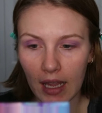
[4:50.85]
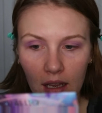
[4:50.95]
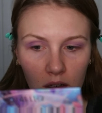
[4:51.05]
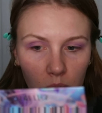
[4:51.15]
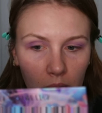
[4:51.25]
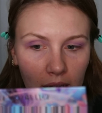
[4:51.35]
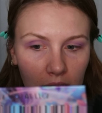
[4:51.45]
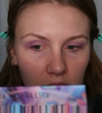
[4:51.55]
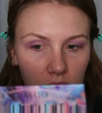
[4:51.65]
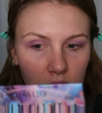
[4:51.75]
and when
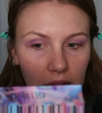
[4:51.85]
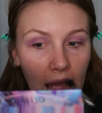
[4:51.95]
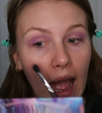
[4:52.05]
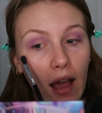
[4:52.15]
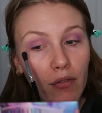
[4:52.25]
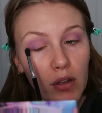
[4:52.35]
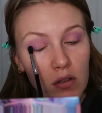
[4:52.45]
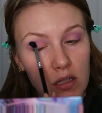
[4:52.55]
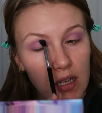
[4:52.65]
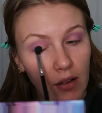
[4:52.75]
I have used it,